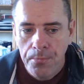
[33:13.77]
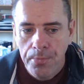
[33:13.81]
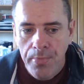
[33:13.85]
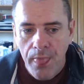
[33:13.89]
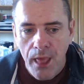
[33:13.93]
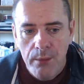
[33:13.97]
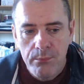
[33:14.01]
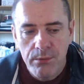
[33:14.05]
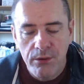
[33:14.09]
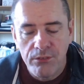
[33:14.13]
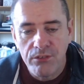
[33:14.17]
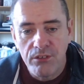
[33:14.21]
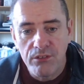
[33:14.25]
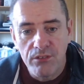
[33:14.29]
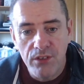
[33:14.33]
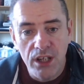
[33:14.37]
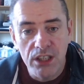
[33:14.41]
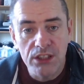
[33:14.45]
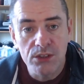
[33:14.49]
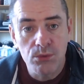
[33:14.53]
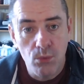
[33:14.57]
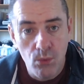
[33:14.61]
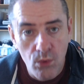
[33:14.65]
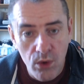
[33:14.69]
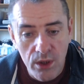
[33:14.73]
But if you've
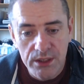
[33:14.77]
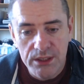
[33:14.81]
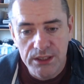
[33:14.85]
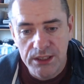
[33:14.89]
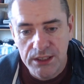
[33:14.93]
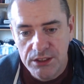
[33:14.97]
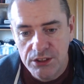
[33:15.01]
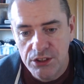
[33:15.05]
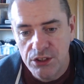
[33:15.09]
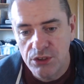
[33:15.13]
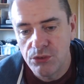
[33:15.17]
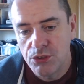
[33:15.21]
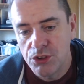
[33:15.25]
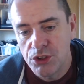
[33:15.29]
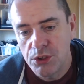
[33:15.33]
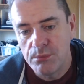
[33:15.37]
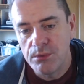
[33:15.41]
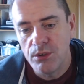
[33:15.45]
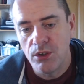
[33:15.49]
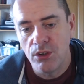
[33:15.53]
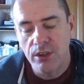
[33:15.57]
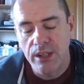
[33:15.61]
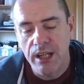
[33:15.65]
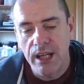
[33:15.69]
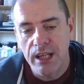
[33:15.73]
lost one of the two, it should be
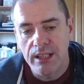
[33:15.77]
okay.